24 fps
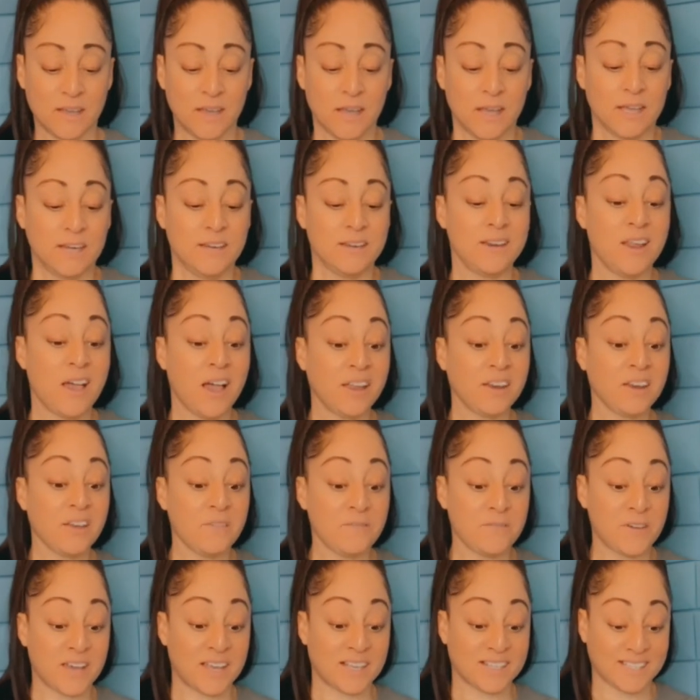None
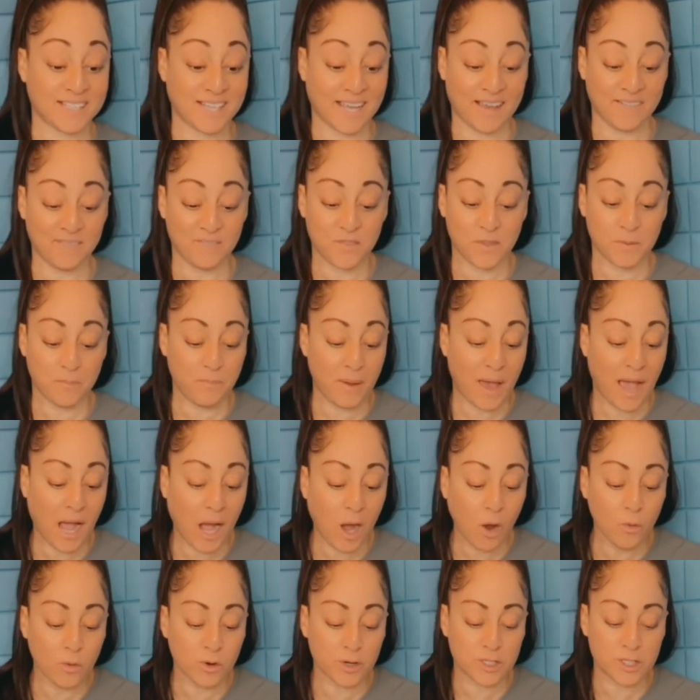of us have the
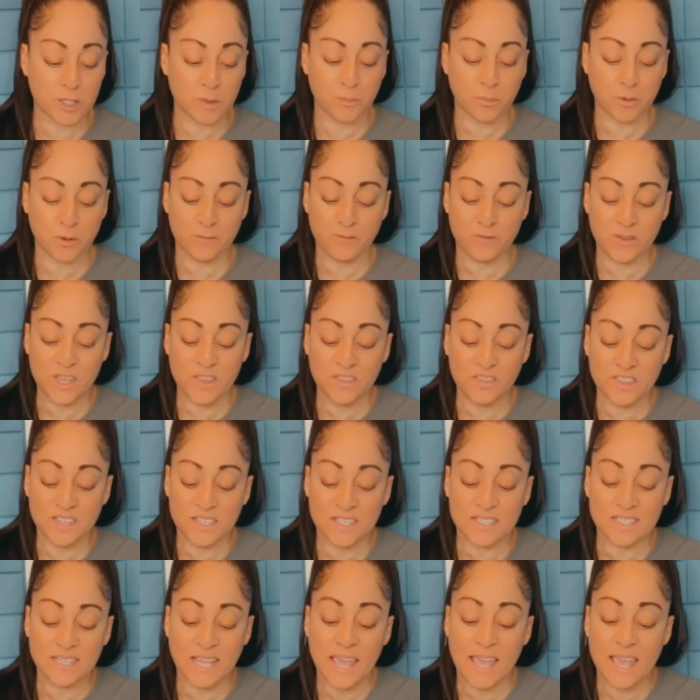power to prevent the
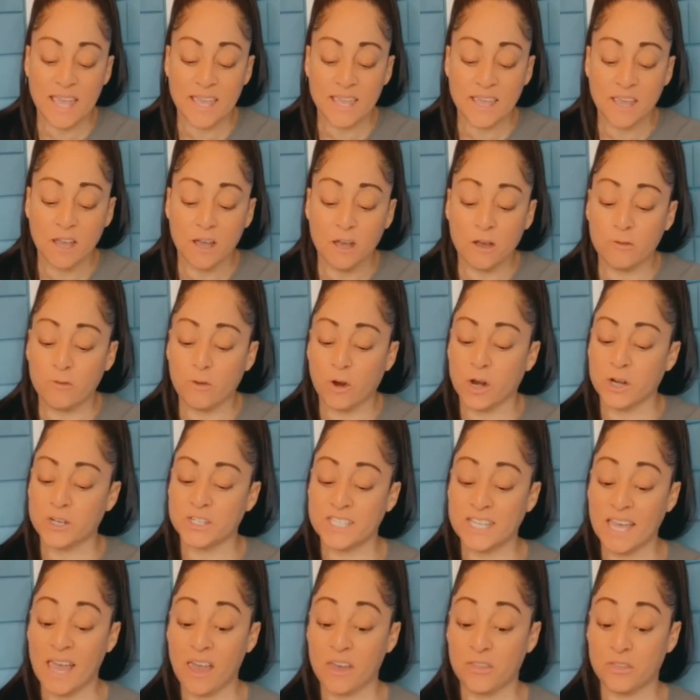day of our
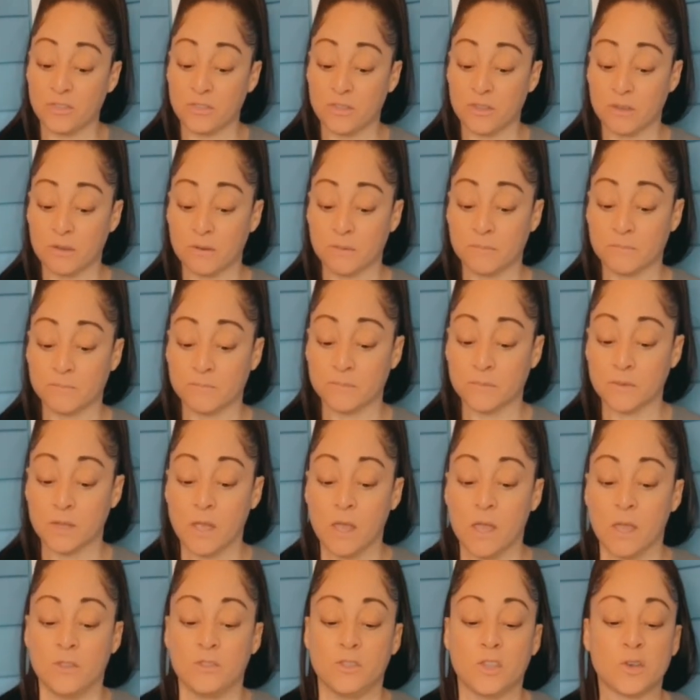death.
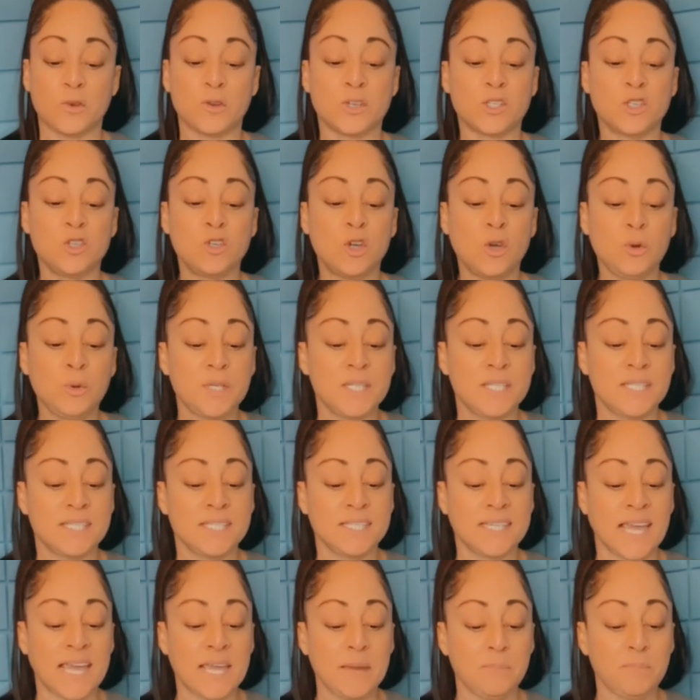There is no
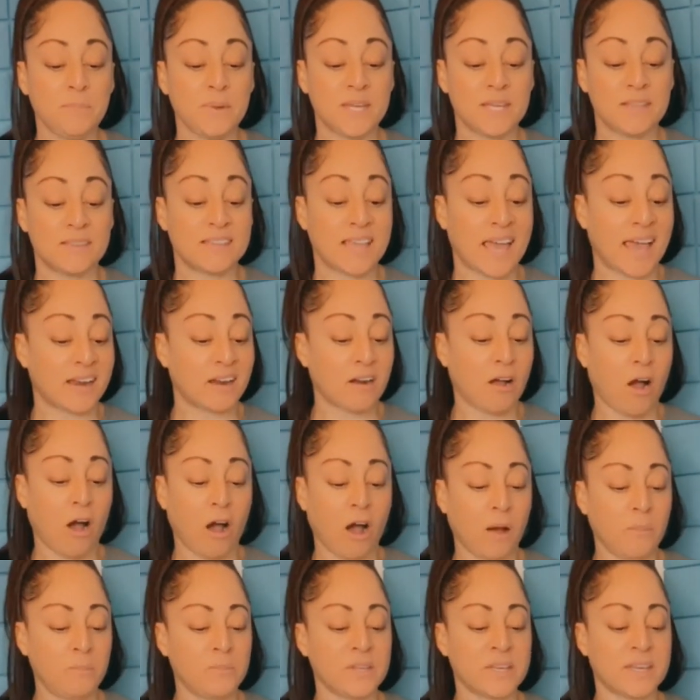escaping that
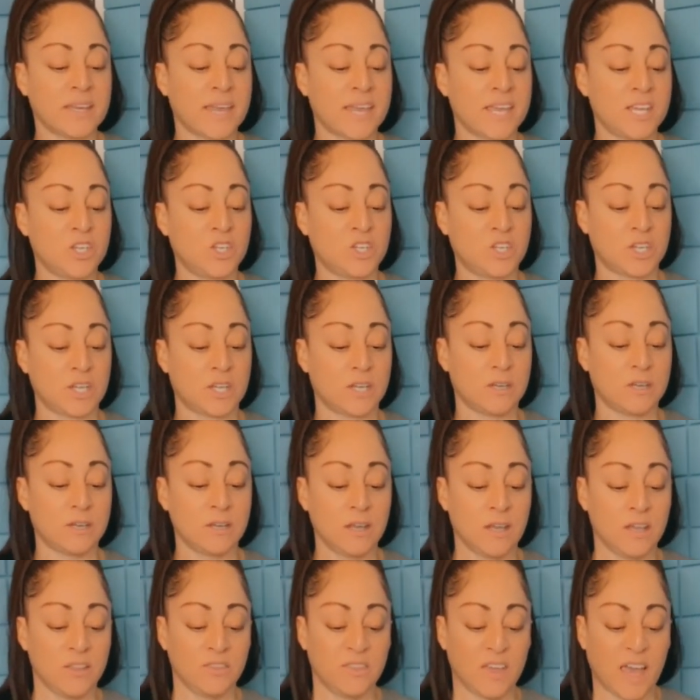obligation,
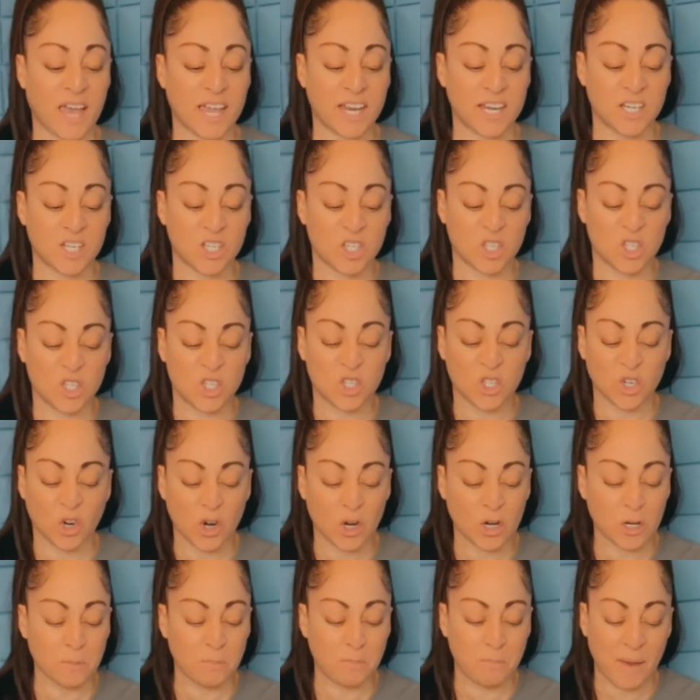that
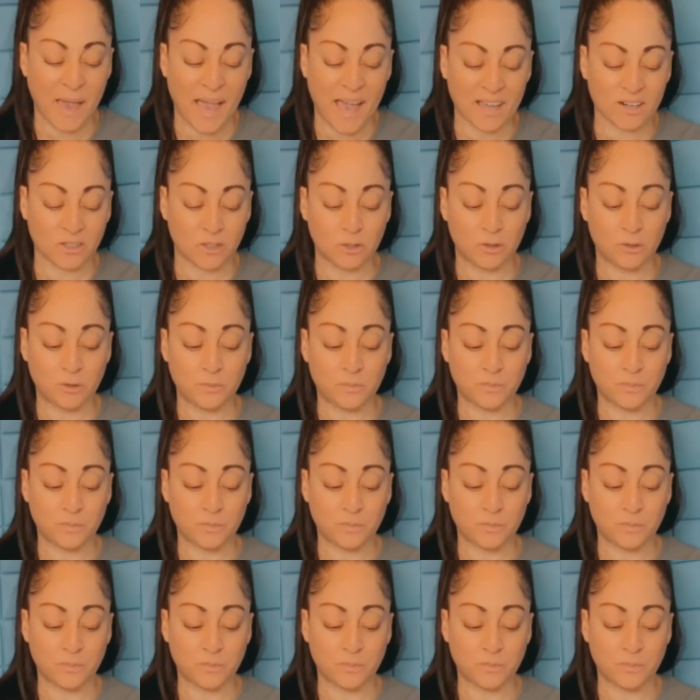dark battle.